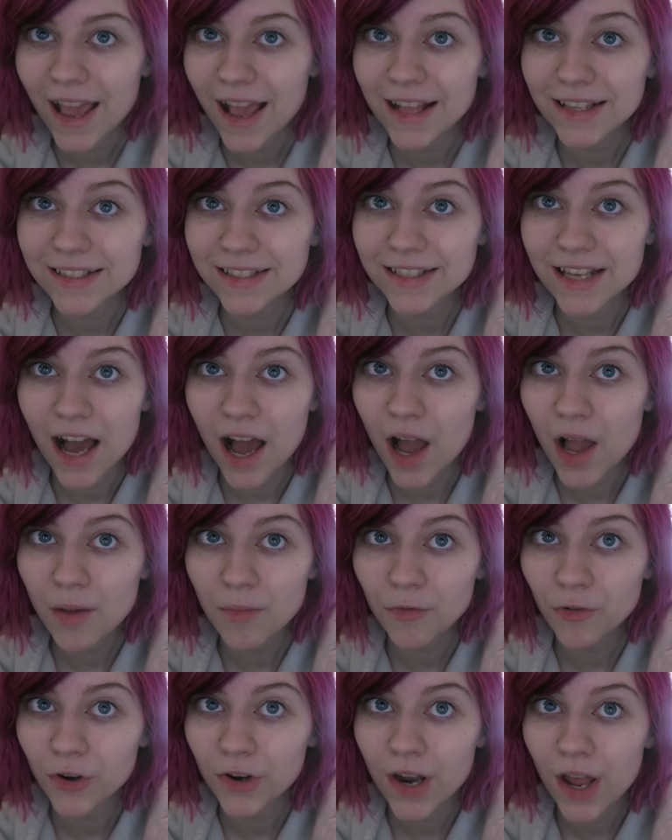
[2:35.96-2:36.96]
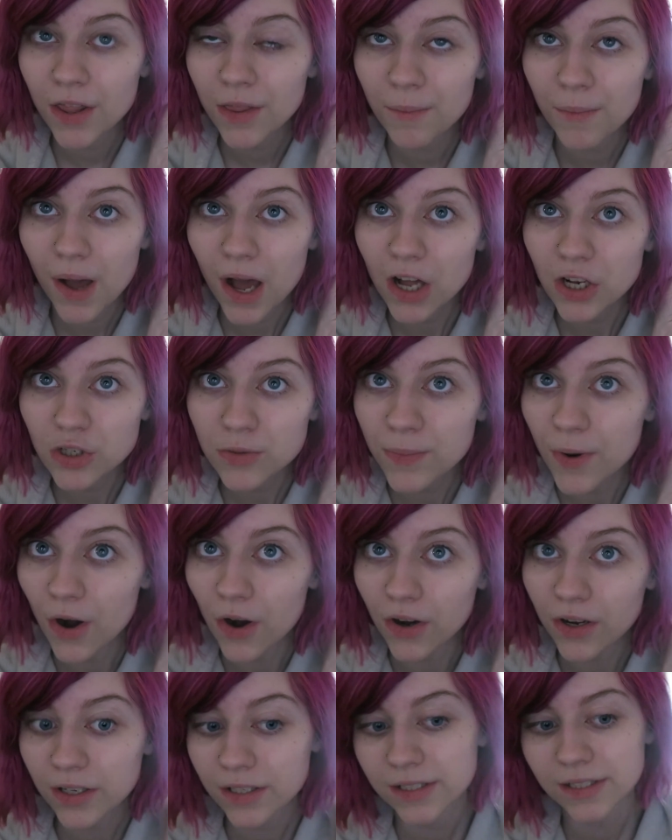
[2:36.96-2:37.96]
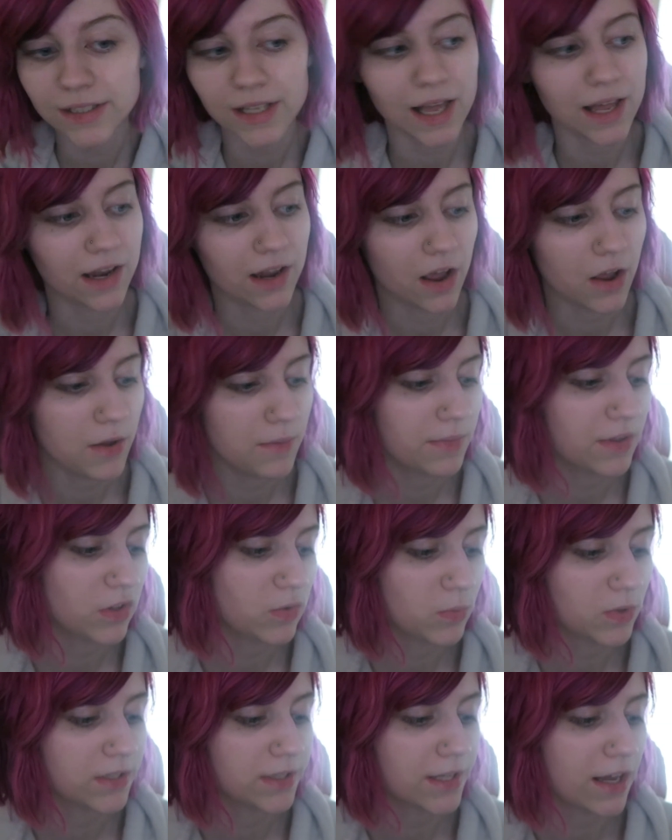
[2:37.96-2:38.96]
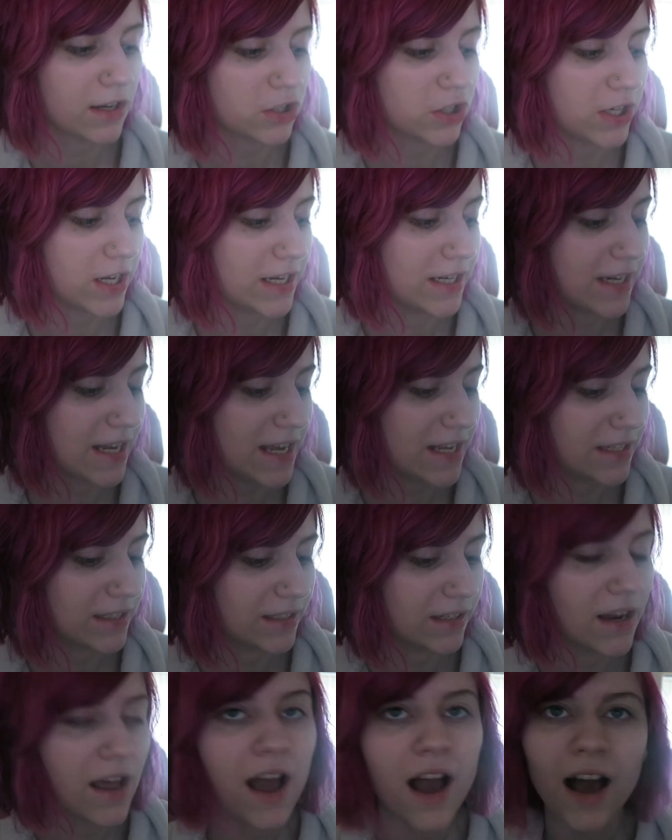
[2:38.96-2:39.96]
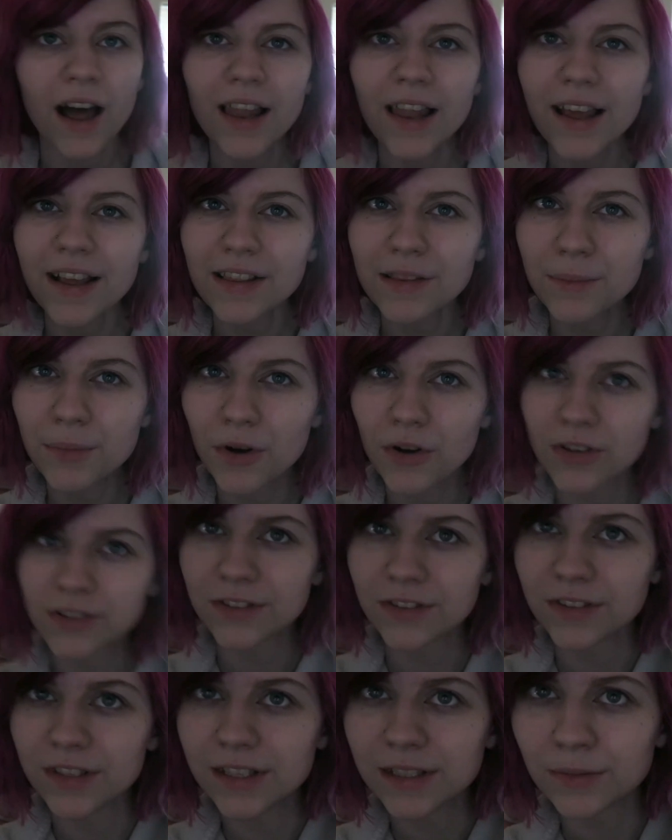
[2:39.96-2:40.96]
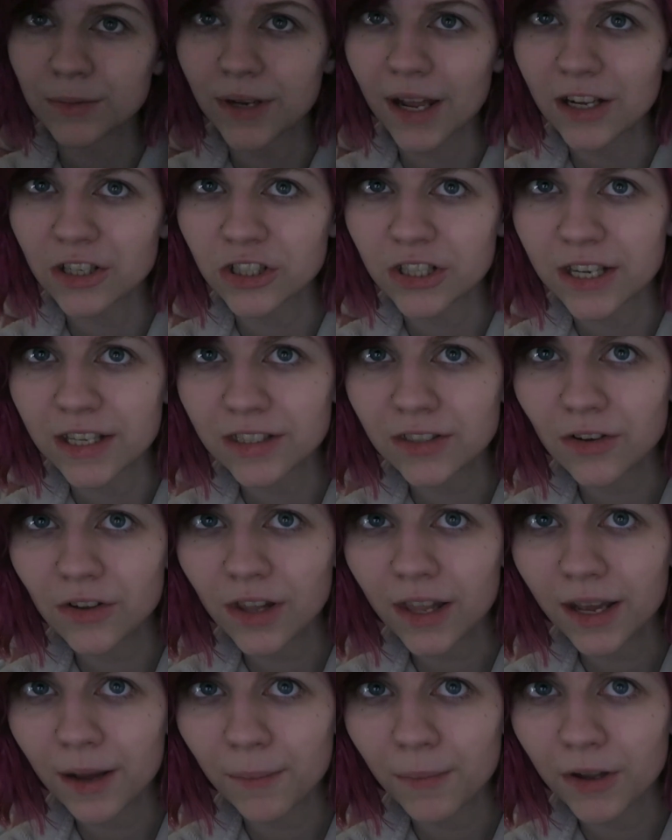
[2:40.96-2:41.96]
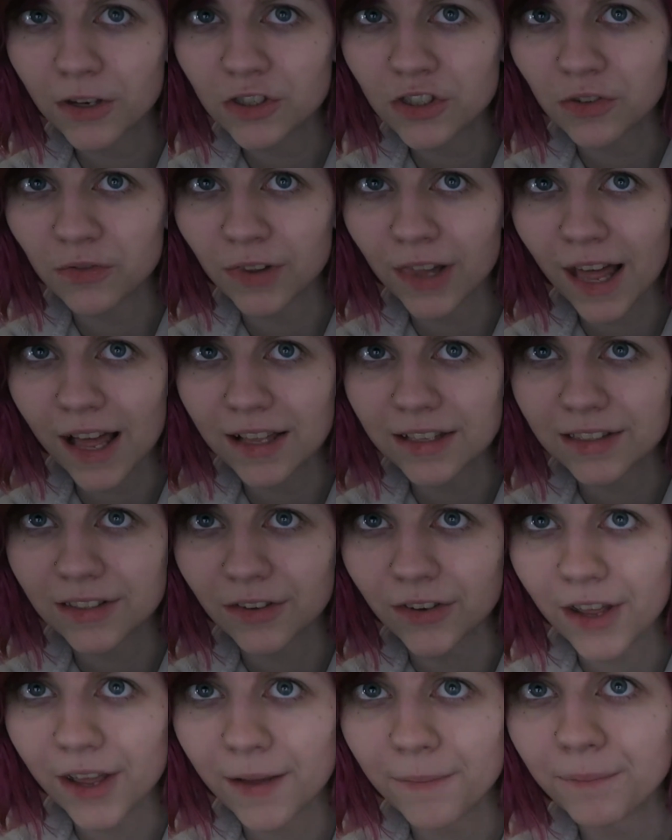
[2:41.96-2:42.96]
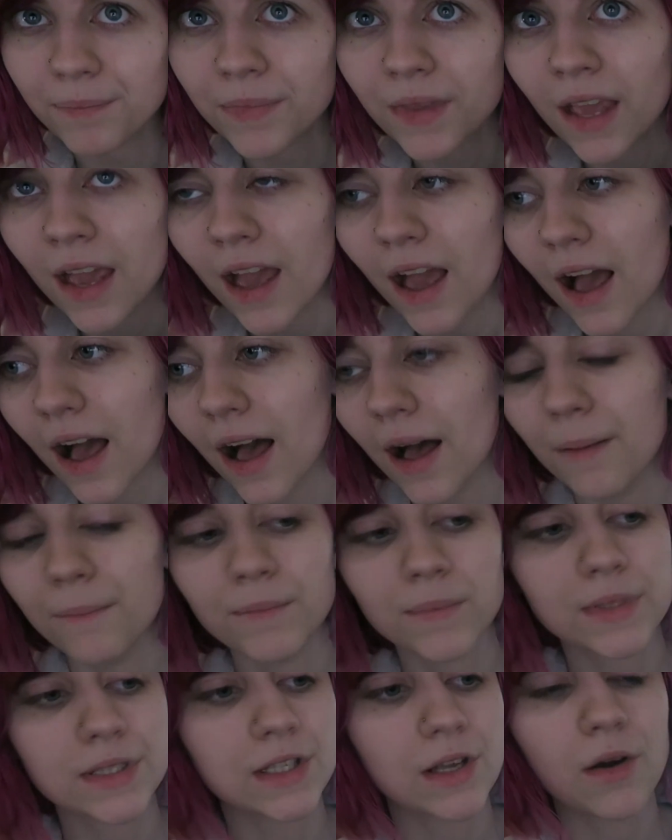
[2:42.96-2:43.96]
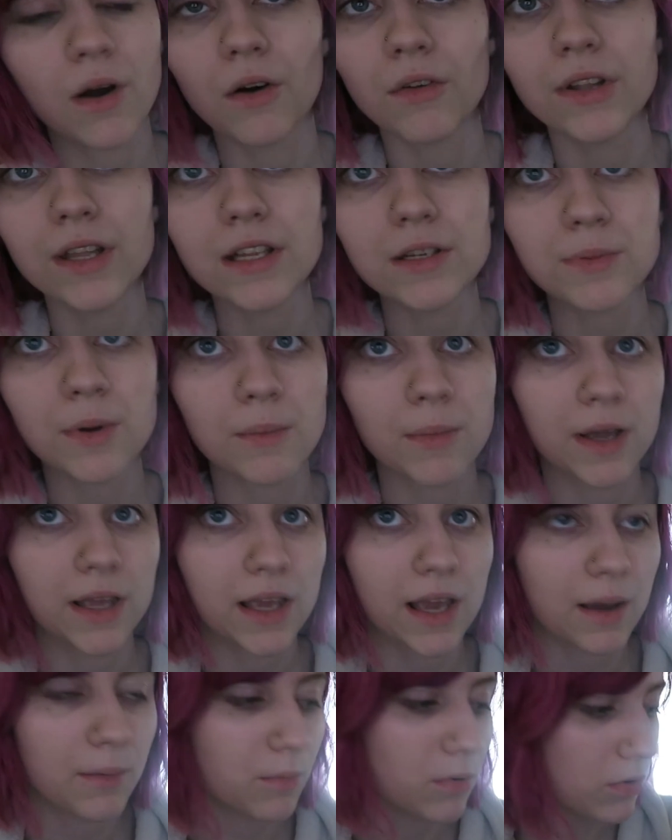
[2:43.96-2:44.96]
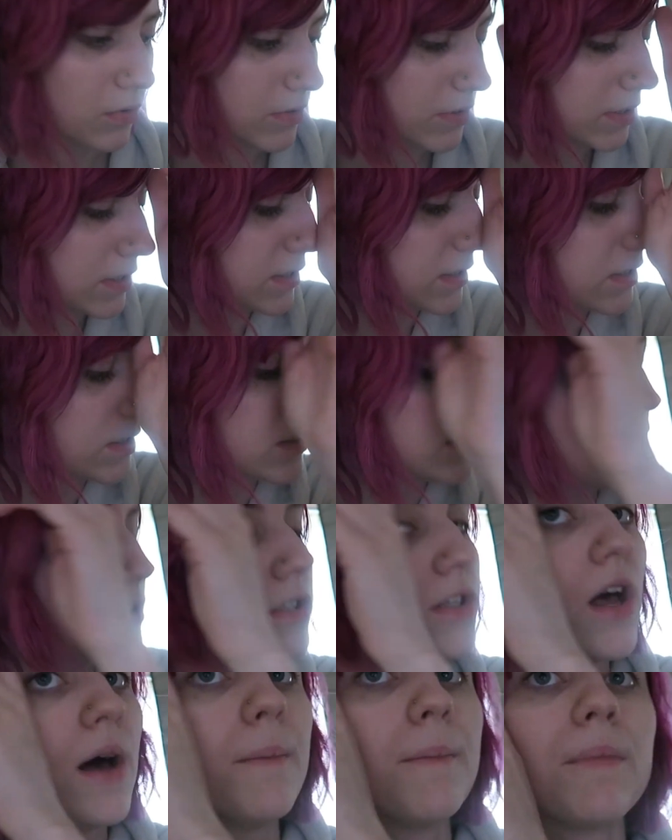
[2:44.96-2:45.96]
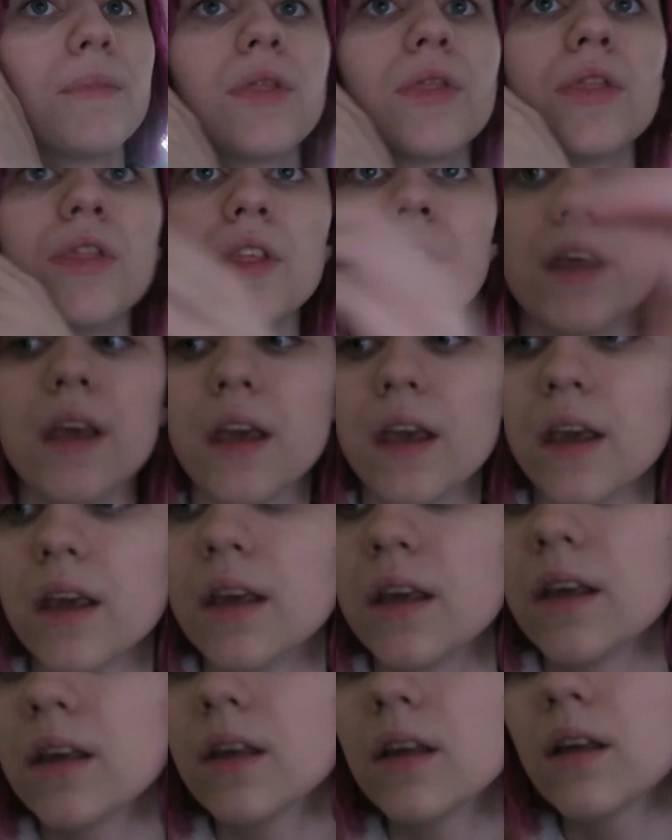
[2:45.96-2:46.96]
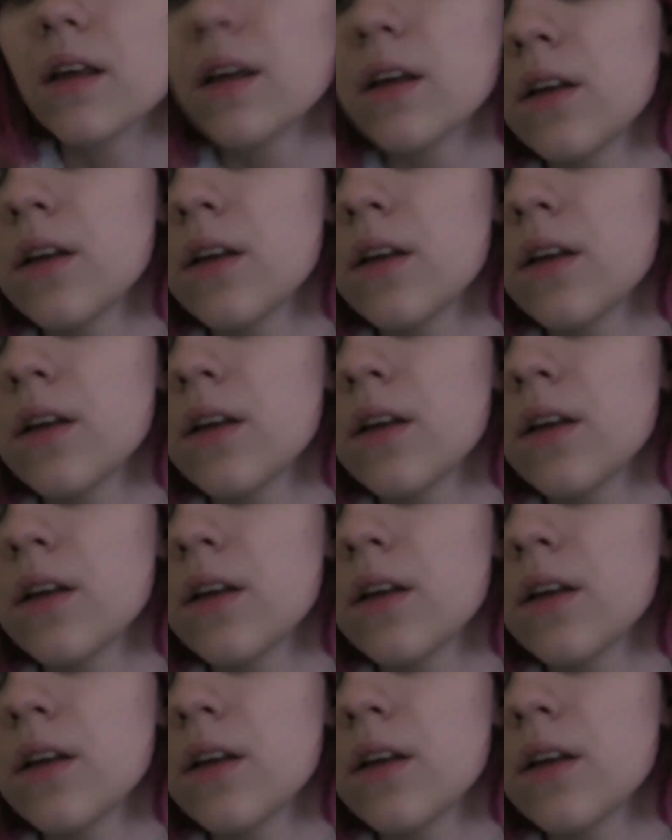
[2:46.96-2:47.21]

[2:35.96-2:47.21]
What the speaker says: It's time for another Birchbox, and I hope this one's actually decent. I like the box on this one, actually. It's got like a bunch of letters on it. So I'll need to put my camera on something.